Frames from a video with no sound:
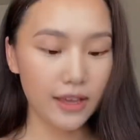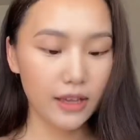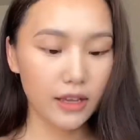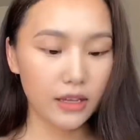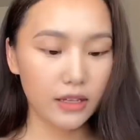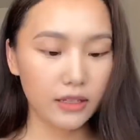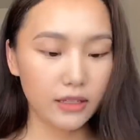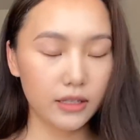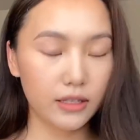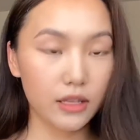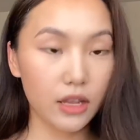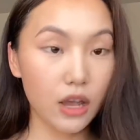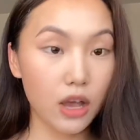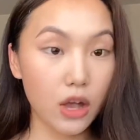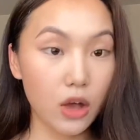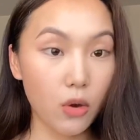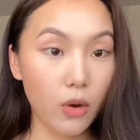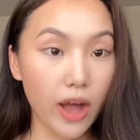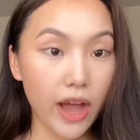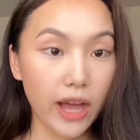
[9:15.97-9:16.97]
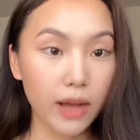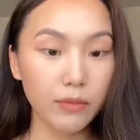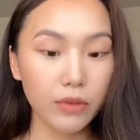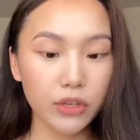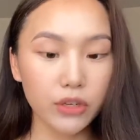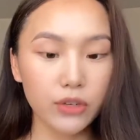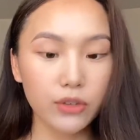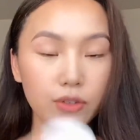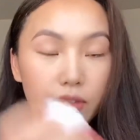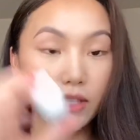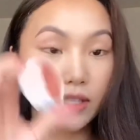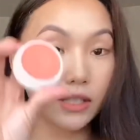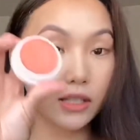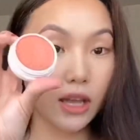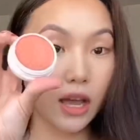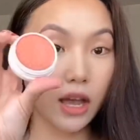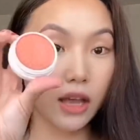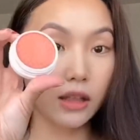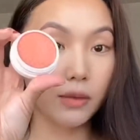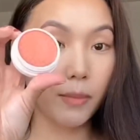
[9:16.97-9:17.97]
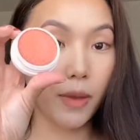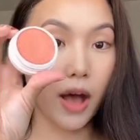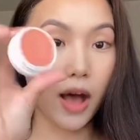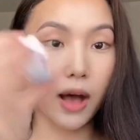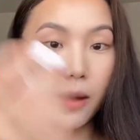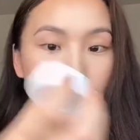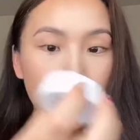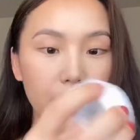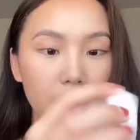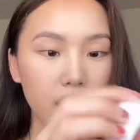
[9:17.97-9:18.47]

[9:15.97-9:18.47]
So I'm gonna use this Colourpop